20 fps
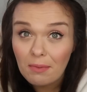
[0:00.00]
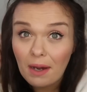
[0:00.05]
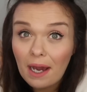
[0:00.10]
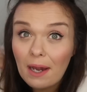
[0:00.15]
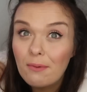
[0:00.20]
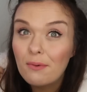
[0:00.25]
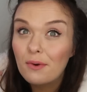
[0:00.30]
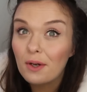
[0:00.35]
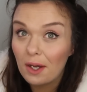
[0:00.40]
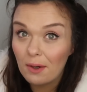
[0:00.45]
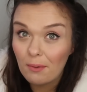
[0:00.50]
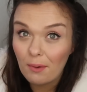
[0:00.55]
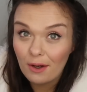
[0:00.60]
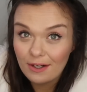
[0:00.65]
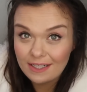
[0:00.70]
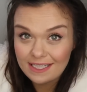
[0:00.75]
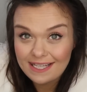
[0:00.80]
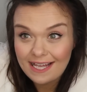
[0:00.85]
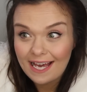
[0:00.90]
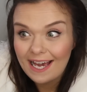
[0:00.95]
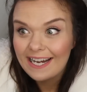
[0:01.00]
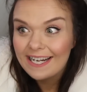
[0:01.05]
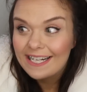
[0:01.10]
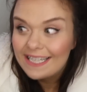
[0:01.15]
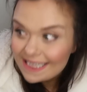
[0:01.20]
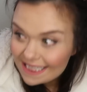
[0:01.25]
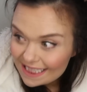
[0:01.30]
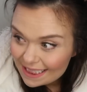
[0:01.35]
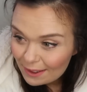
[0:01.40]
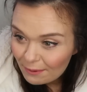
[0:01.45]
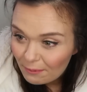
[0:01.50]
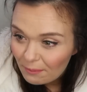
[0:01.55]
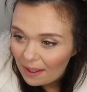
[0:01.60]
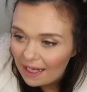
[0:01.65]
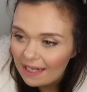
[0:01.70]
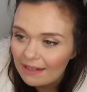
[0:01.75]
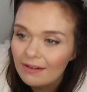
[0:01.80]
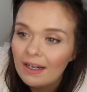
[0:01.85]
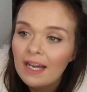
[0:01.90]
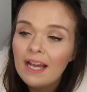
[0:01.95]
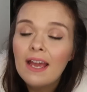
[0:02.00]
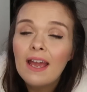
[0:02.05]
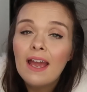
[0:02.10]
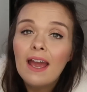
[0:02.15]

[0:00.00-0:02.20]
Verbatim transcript: but I will go on to that in a little while.